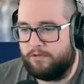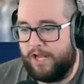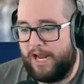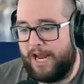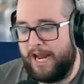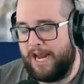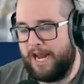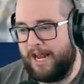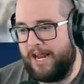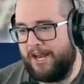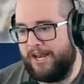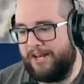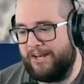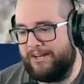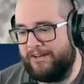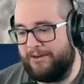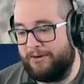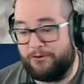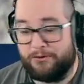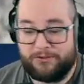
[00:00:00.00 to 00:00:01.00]
And
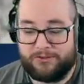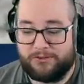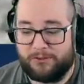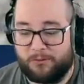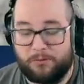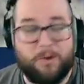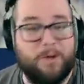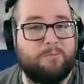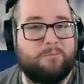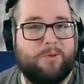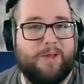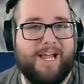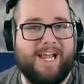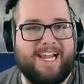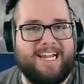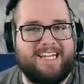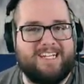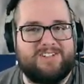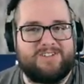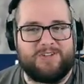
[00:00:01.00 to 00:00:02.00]
it only took one
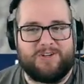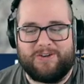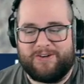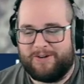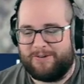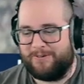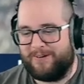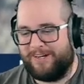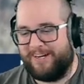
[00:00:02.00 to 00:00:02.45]
play, so here we